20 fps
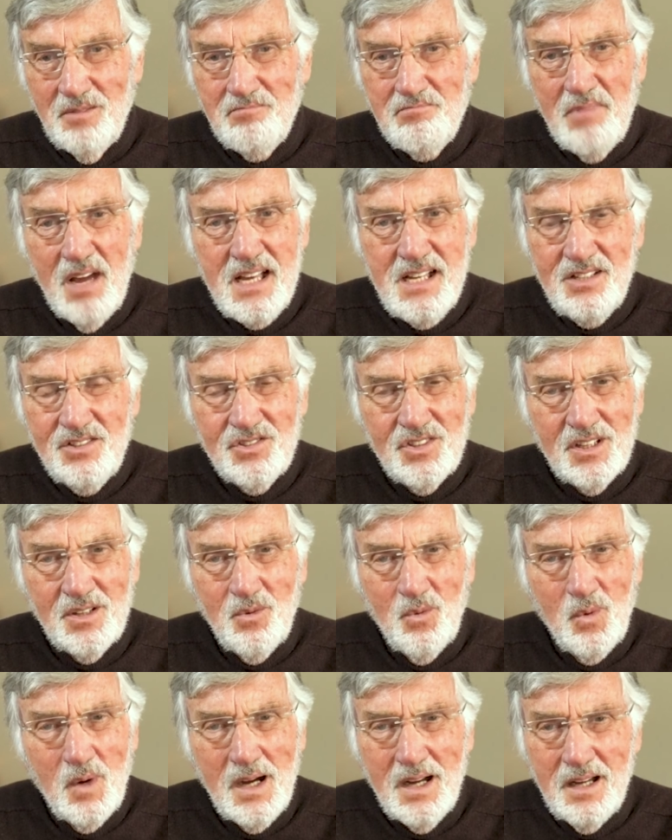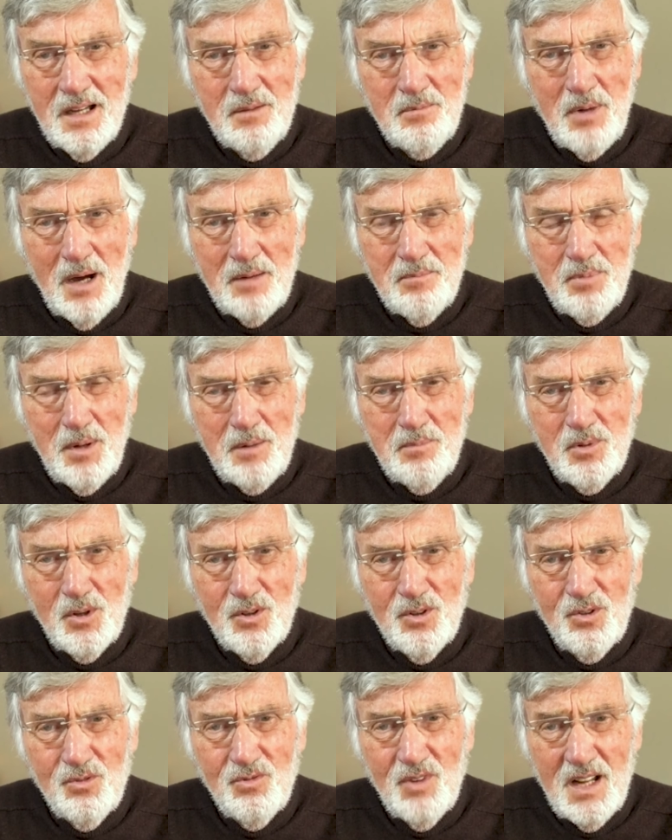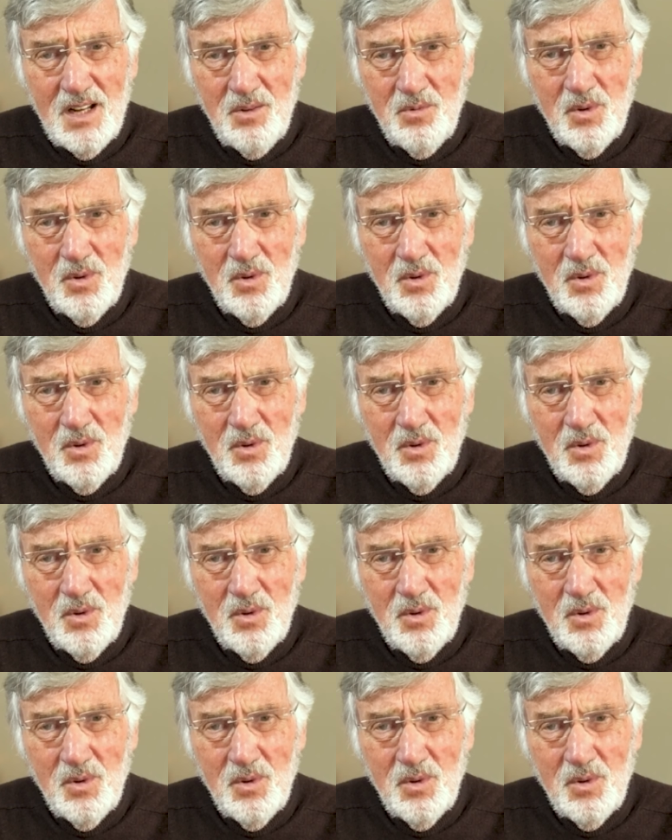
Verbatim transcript: amazing way by people who really